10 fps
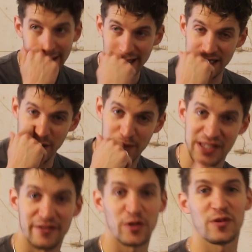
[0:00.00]
dancing with
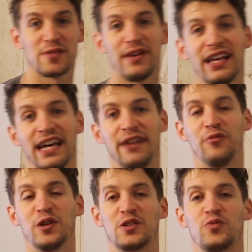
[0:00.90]
Pacific Northwest Ballet,
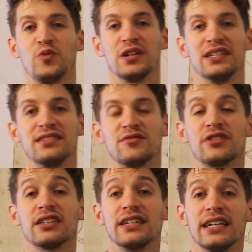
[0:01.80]
which was
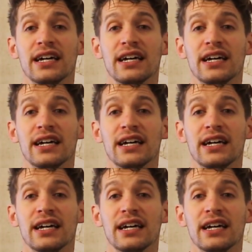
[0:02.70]
really